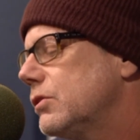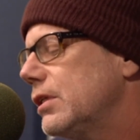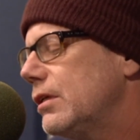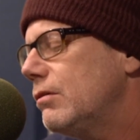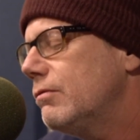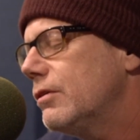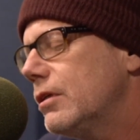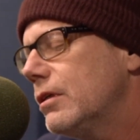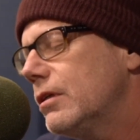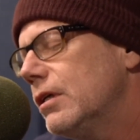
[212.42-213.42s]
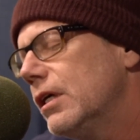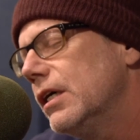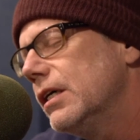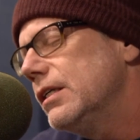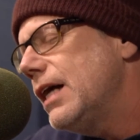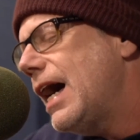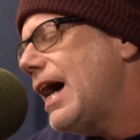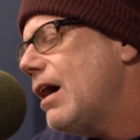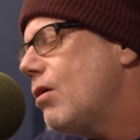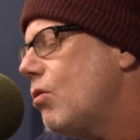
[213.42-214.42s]
silver, and
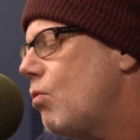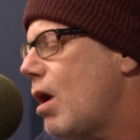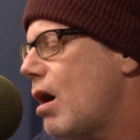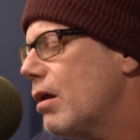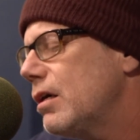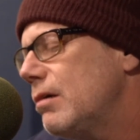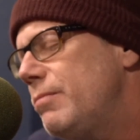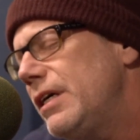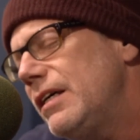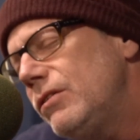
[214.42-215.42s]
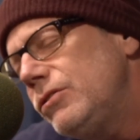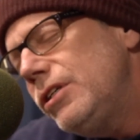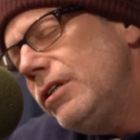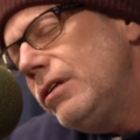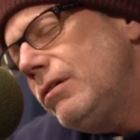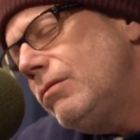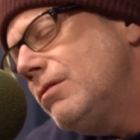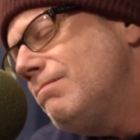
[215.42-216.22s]
I wanna build you